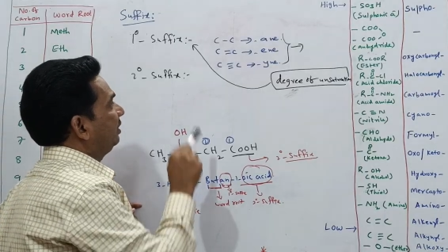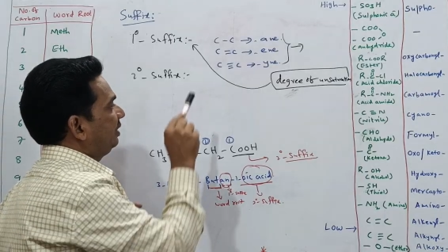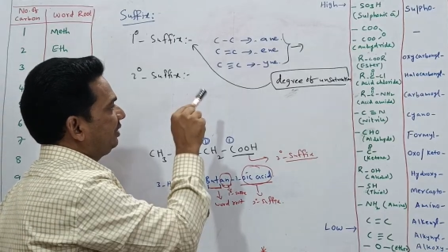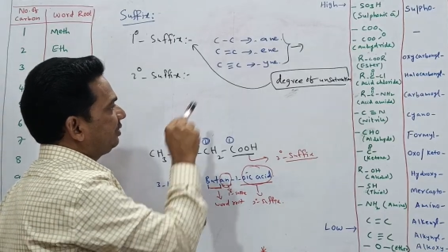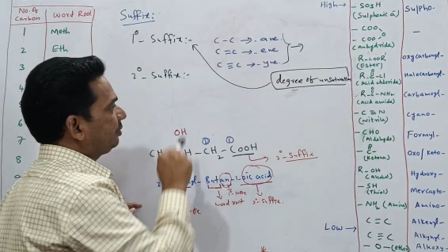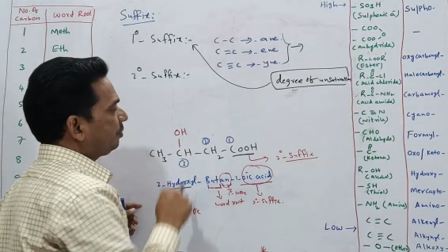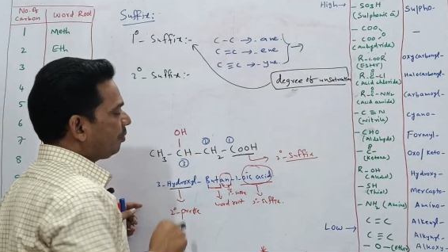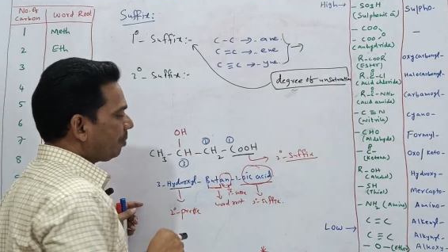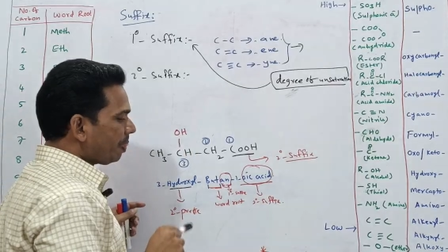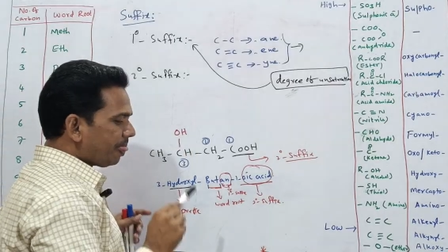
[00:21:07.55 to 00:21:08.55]

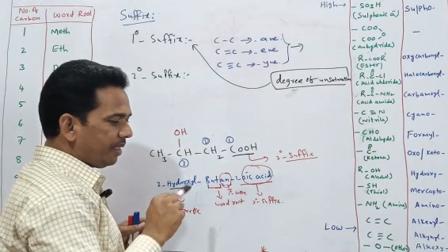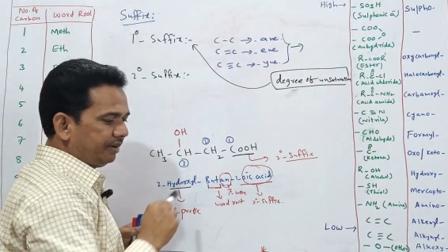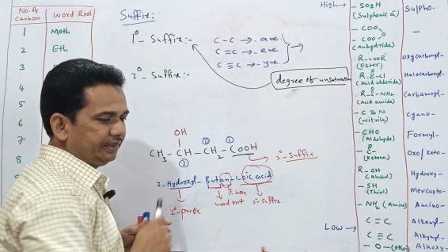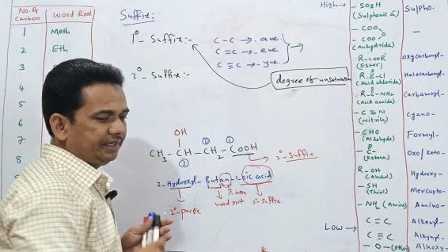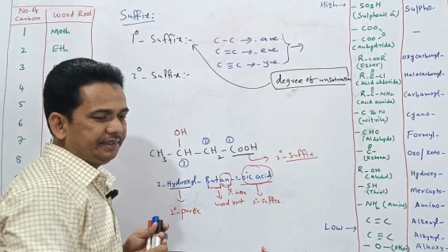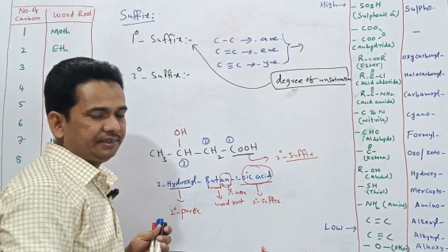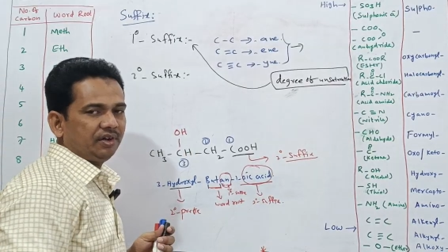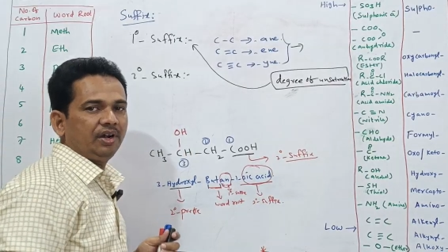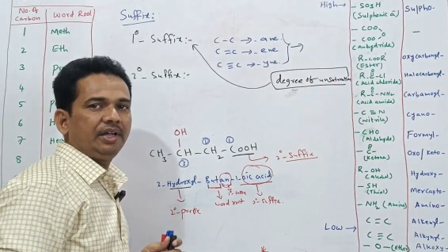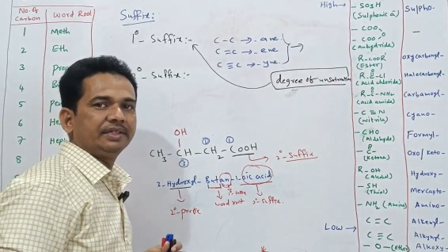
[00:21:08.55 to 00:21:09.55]
That is
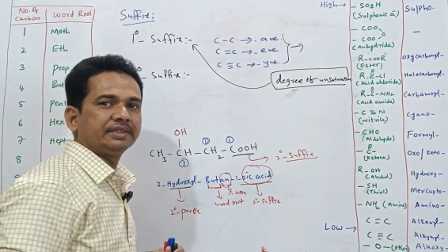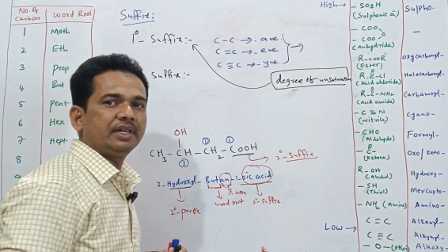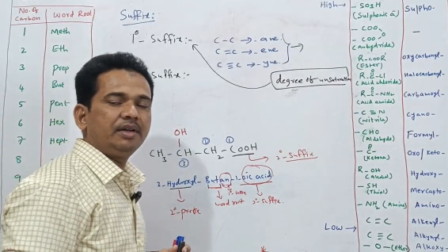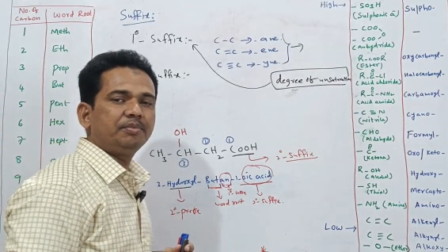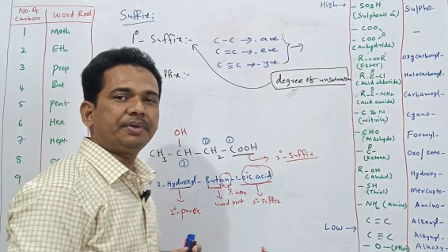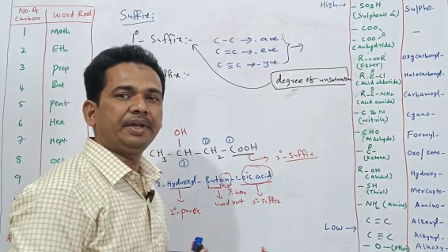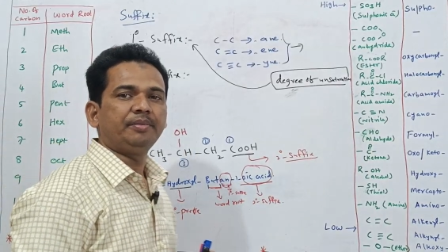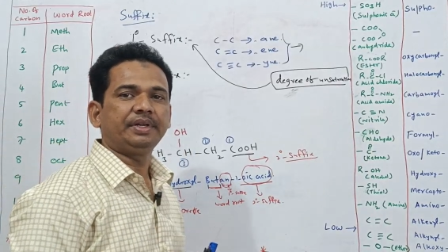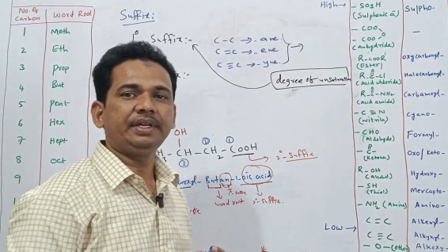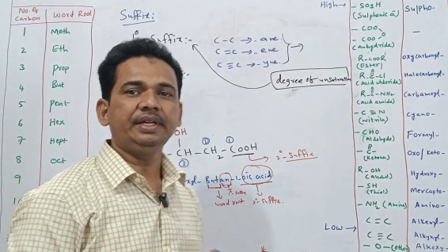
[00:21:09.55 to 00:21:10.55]
called as the
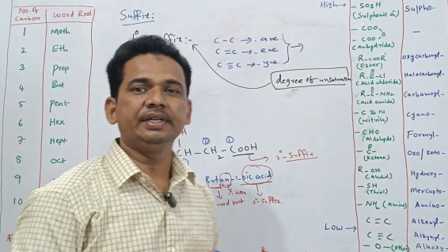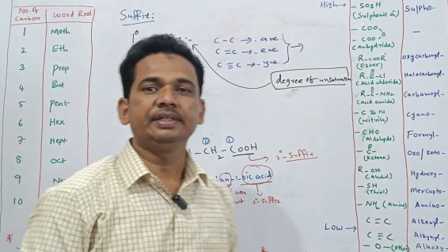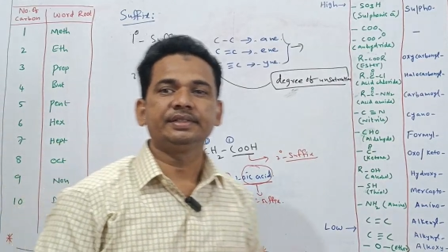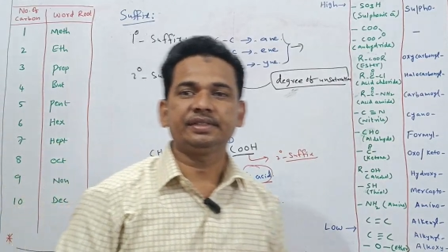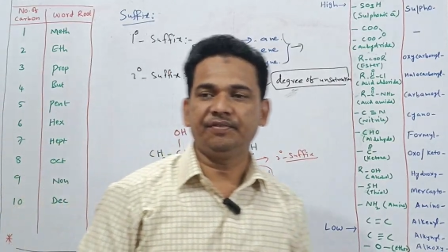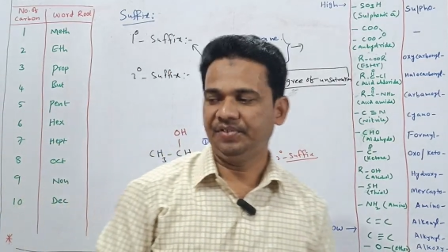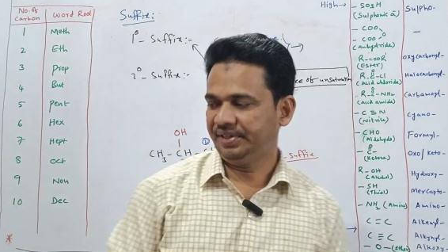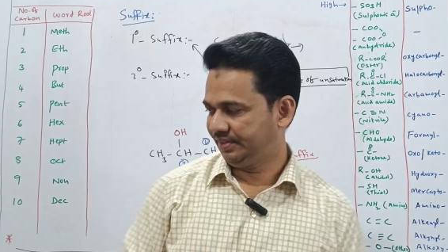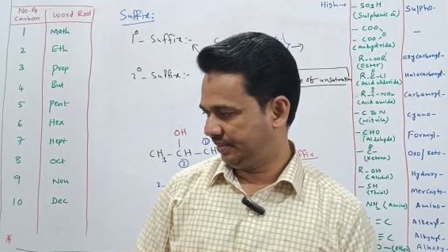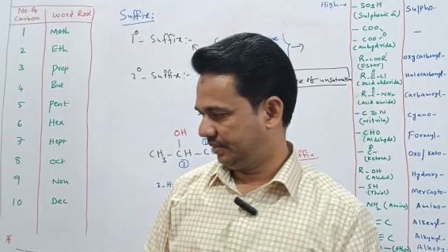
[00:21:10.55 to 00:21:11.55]
primary
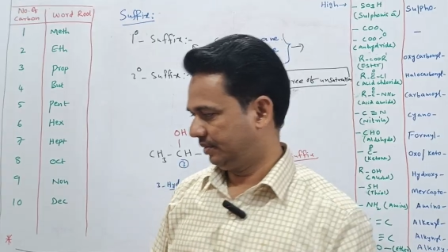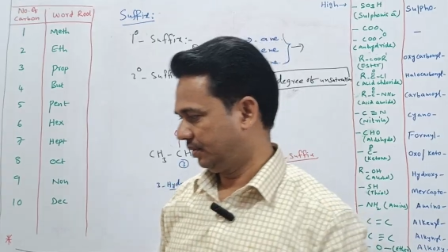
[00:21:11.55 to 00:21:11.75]
suffix.